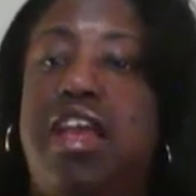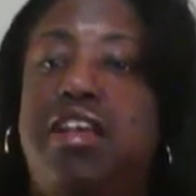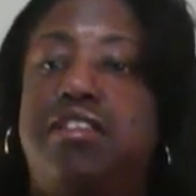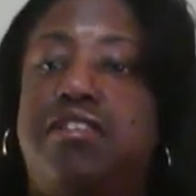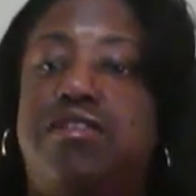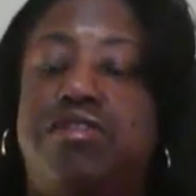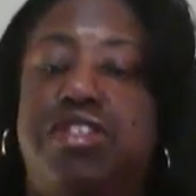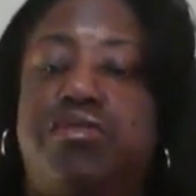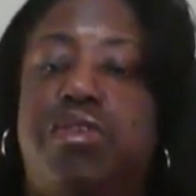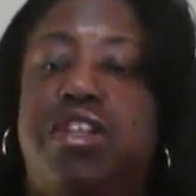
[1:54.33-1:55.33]
And so
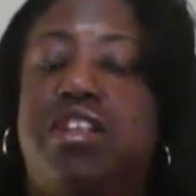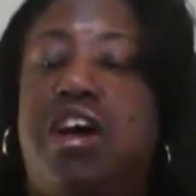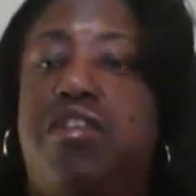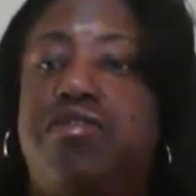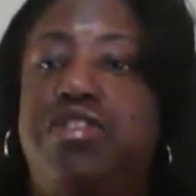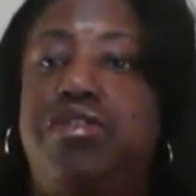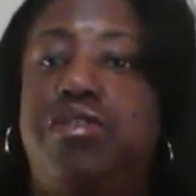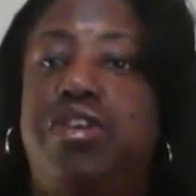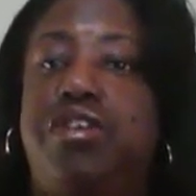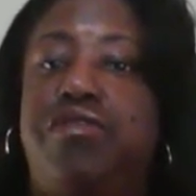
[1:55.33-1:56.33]
just wanted to offer
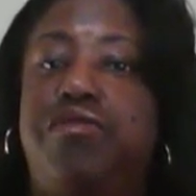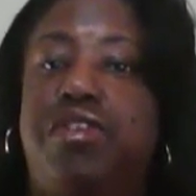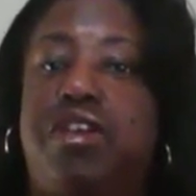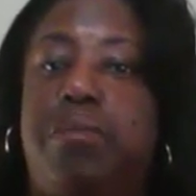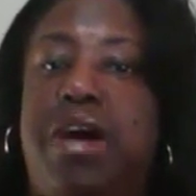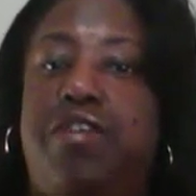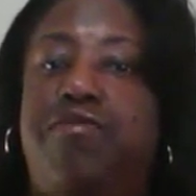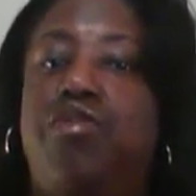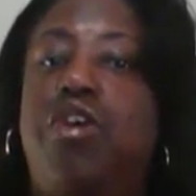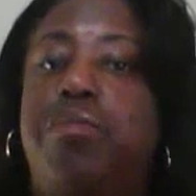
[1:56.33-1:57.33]
you
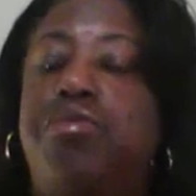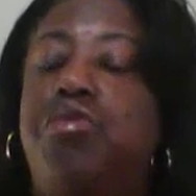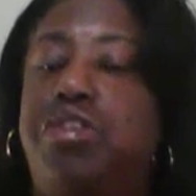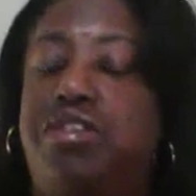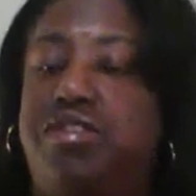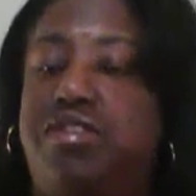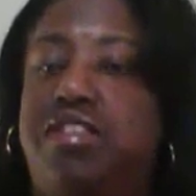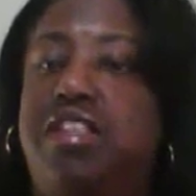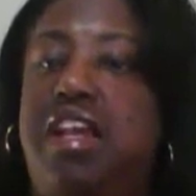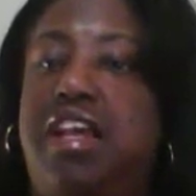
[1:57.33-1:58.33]
about 4 pointers
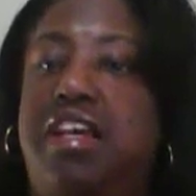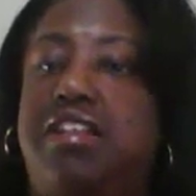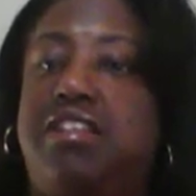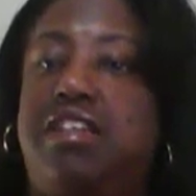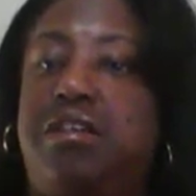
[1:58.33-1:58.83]
that